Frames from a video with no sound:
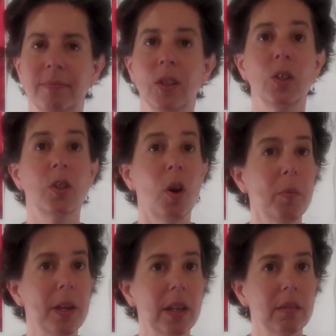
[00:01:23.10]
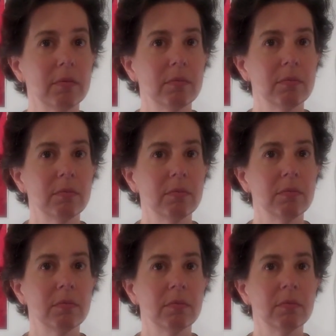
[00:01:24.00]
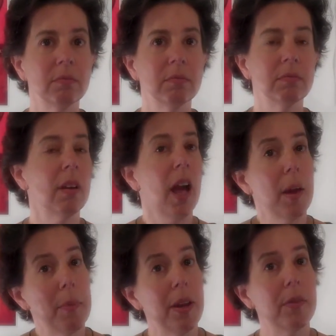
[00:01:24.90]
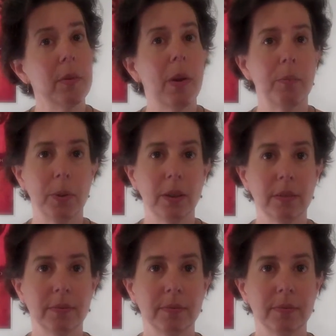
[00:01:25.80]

Show me, I may remember.